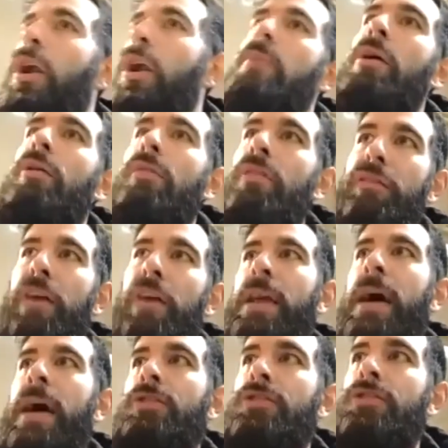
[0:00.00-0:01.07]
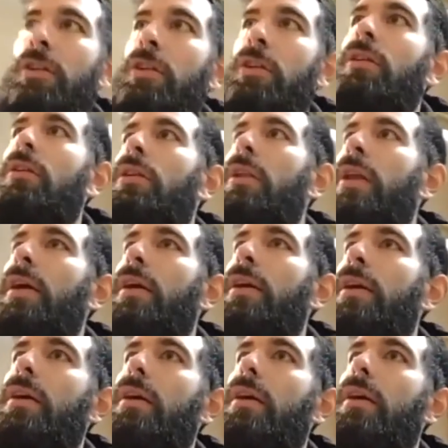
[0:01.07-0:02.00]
about the financial like